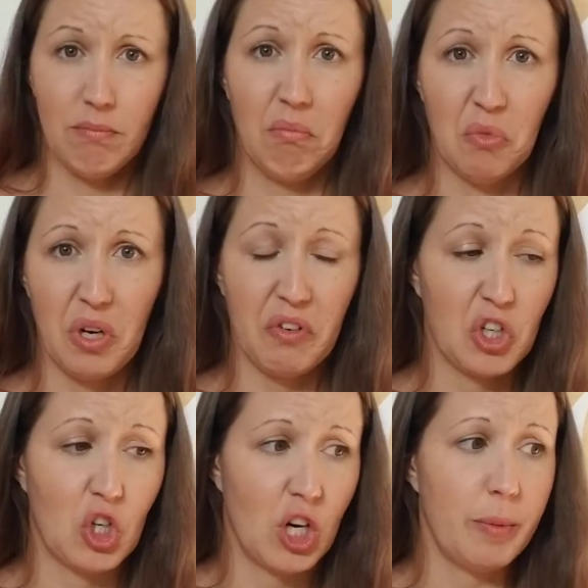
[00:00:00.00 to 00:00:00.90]
whatever
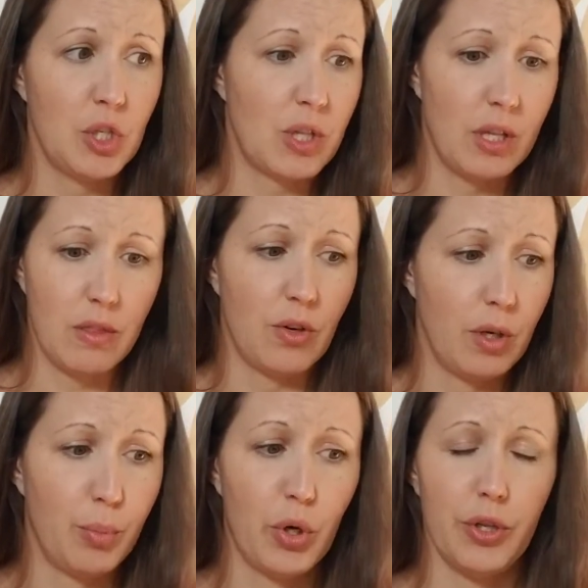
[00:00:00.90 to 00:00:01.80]
garbage that they're going
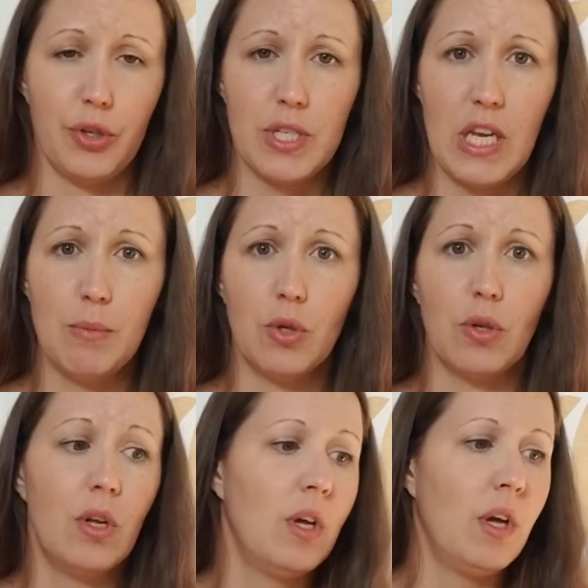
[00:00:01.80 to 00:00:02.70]
to put on your
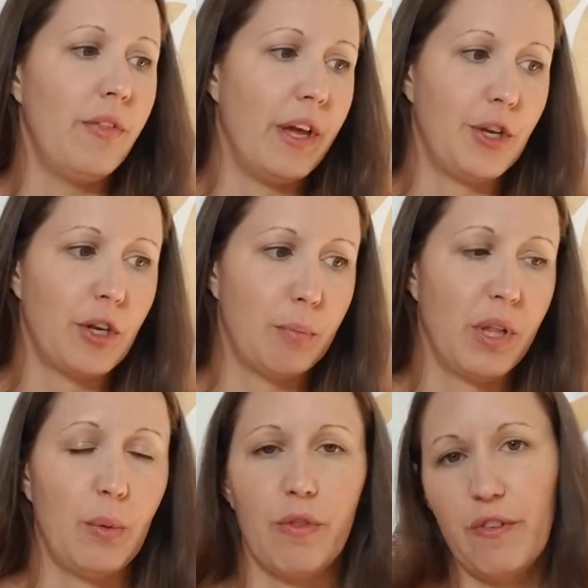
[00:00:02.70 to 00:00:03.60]
table that you're going to play
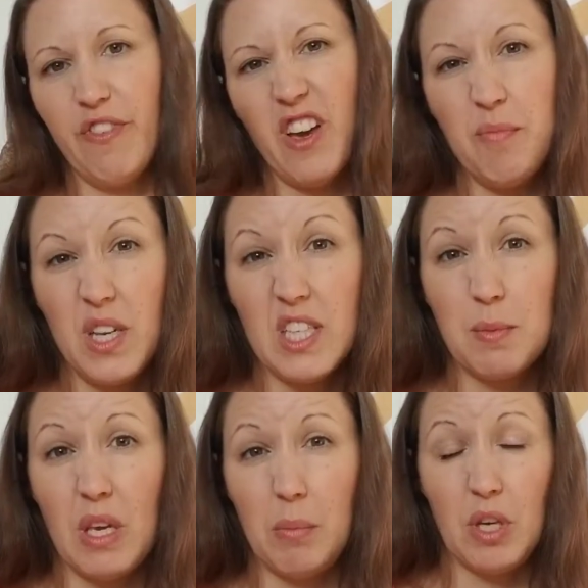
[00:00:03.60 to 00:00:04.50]
with for five minutes
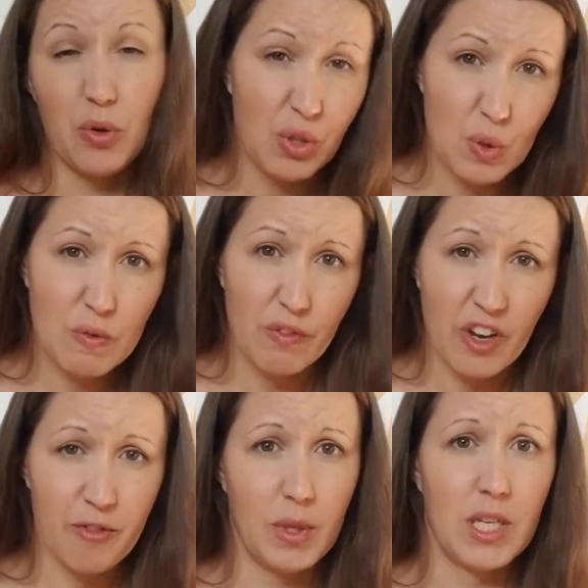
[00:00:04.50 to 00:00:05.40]
maybe or use for
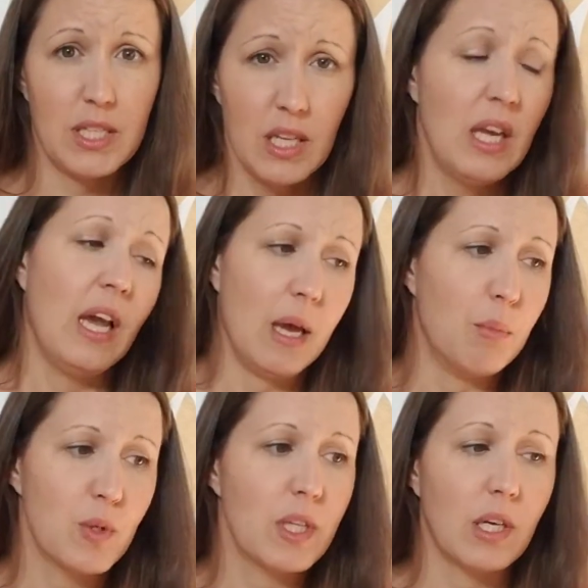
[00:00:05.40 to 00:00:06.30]
five minutes and
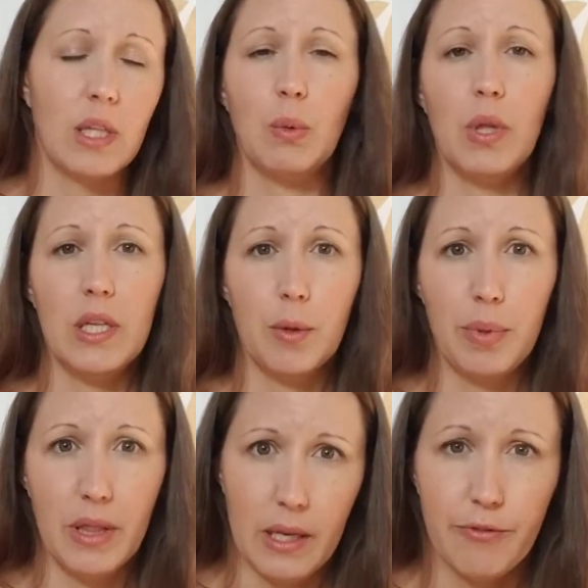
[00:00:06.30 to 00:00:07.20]
most likely will end up in
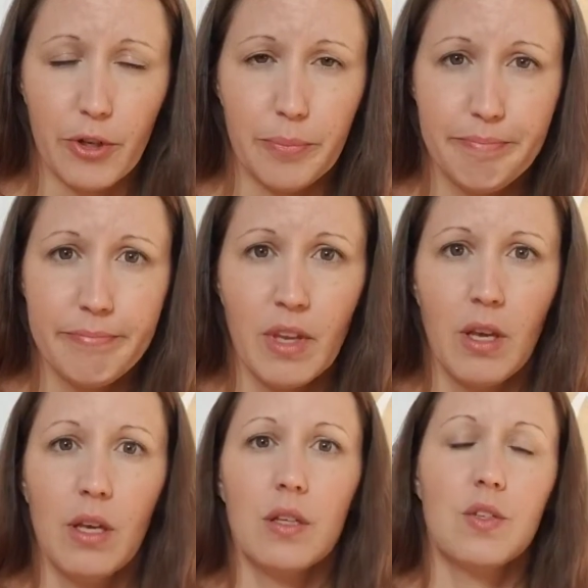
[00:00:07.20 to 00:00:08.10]
landfill.
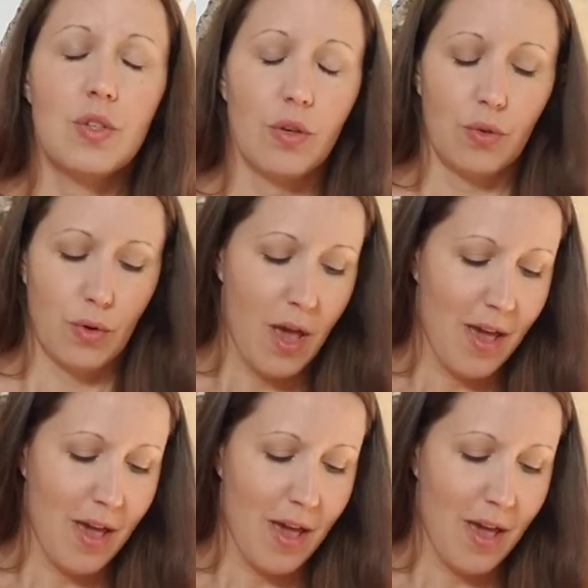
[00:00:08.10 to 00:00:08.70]
So